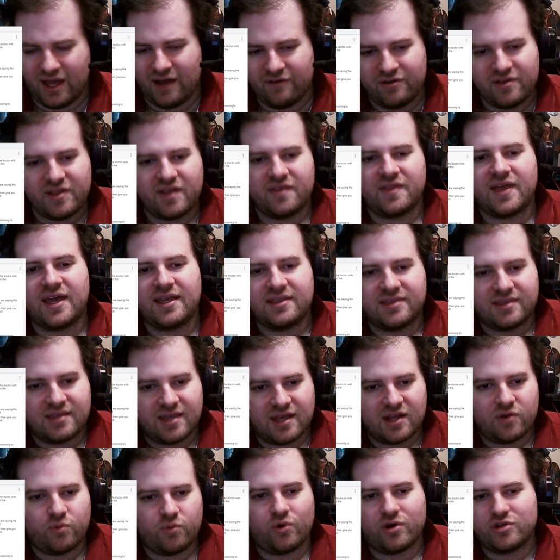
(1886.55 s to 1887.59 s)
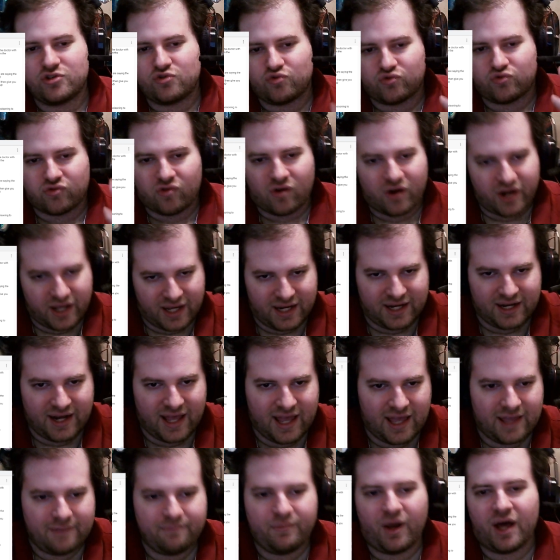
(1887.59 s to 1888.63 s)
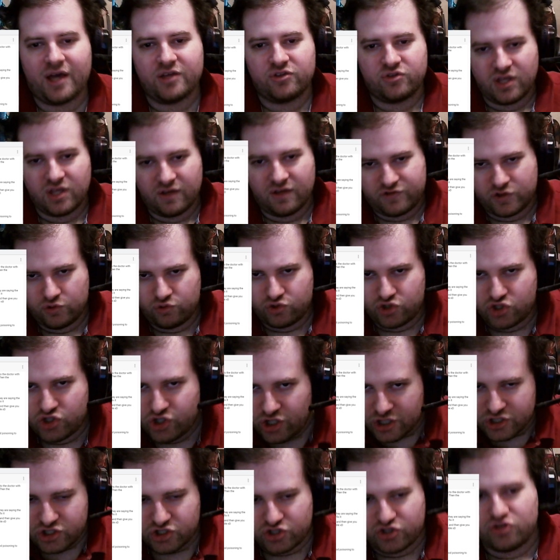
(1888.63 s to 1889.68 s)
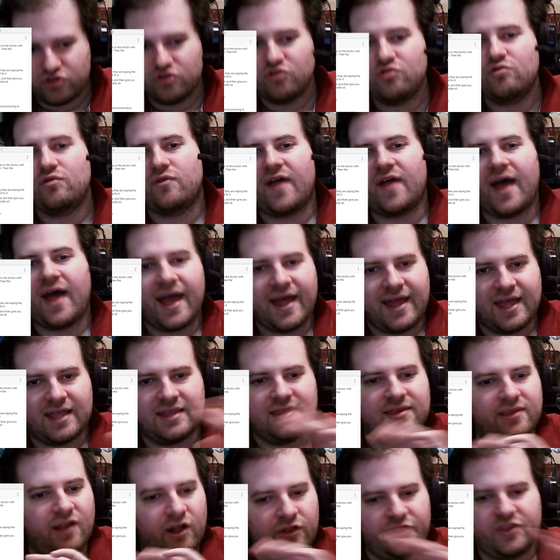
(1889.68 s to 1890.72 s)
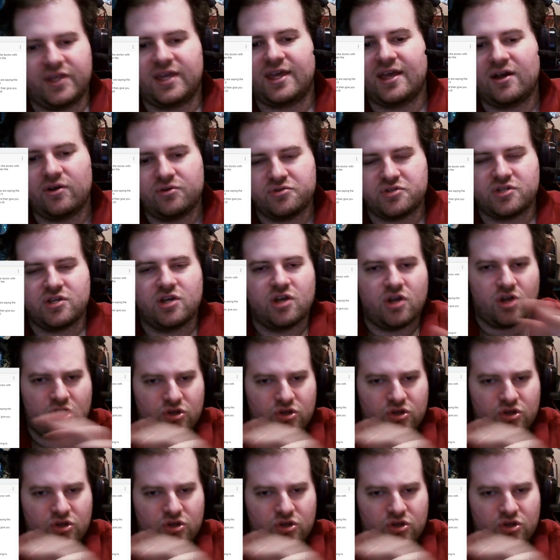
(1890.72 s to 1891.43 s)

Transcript: everything they did was right, and by if you just do that and nothing else,